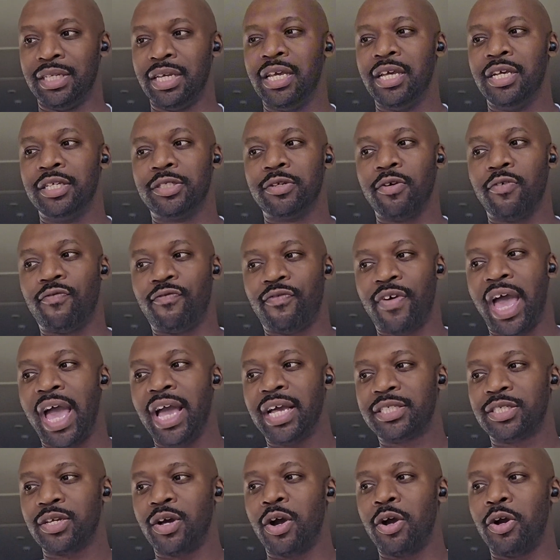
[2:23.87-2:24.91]
So
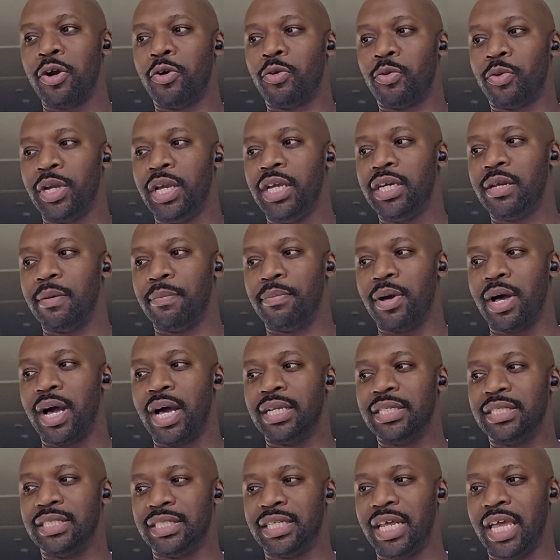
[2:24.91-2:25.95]
facts are agreed
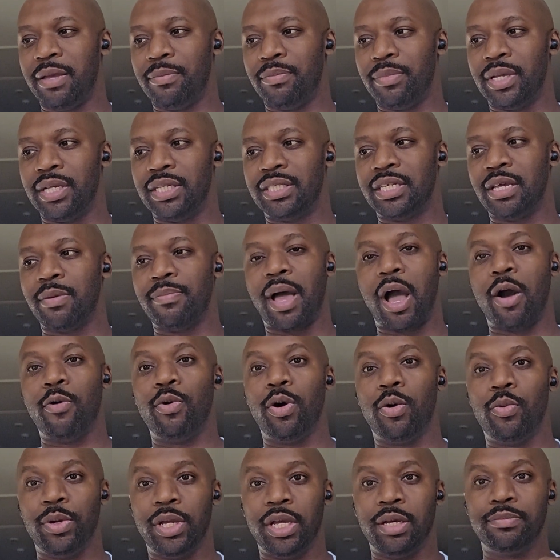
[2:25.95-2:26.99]
upon statements about
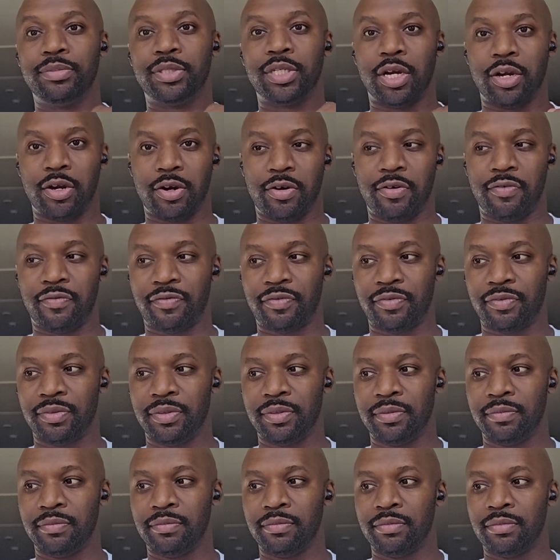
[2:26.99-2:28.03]
what we observe,
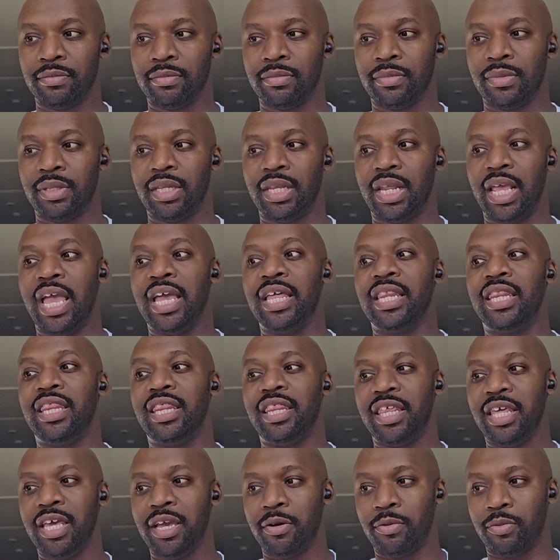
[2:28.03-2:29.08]
and
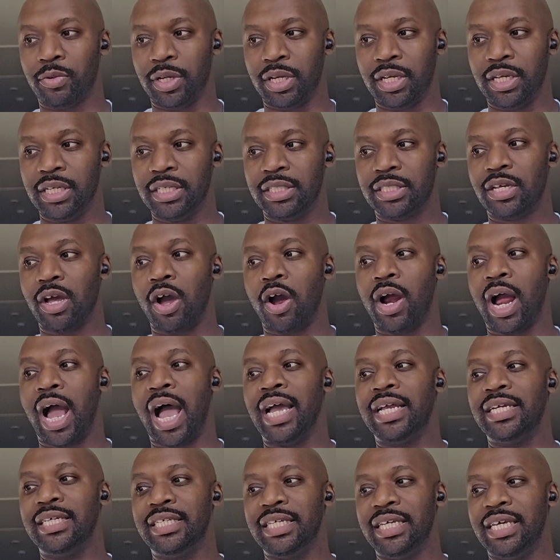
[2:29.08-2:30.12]
theories are
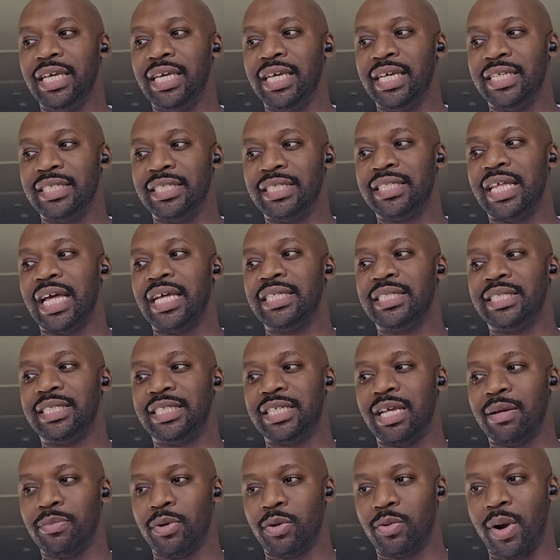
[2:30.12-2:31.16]
ideas that
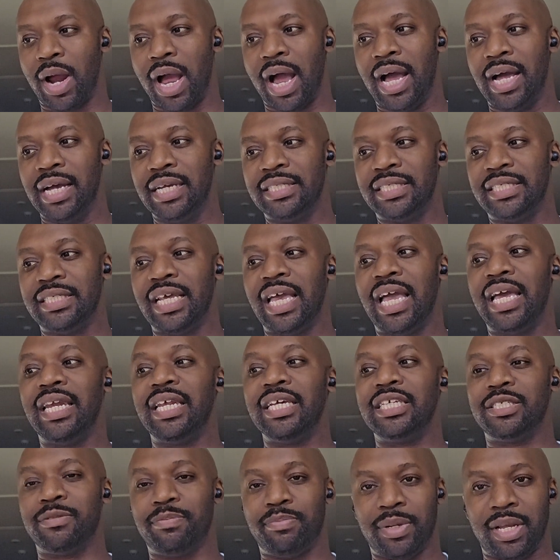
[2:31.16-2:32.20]
summarize and
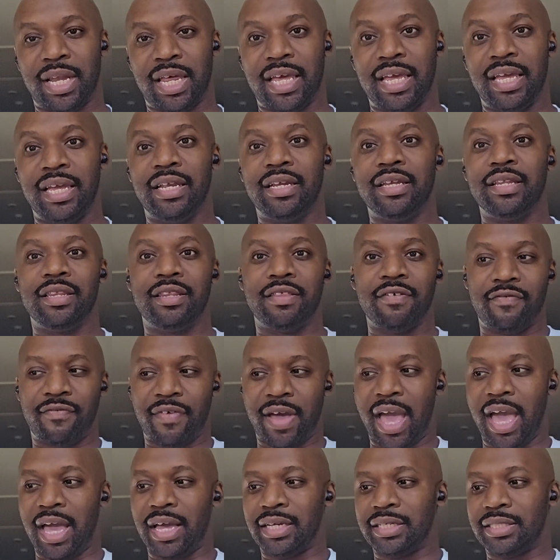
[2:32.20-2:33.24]
explain the
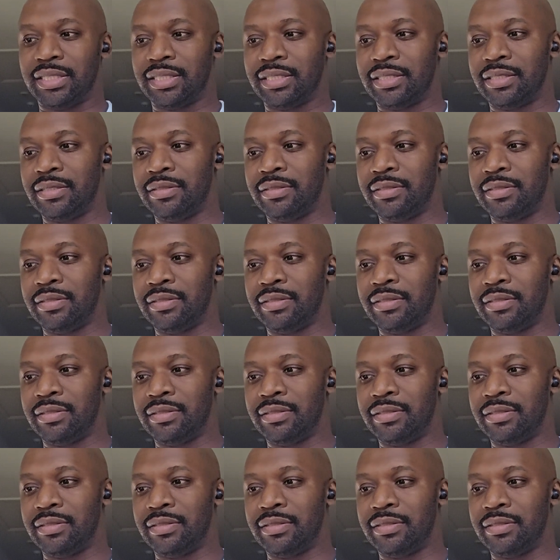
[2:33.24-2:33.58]
facts.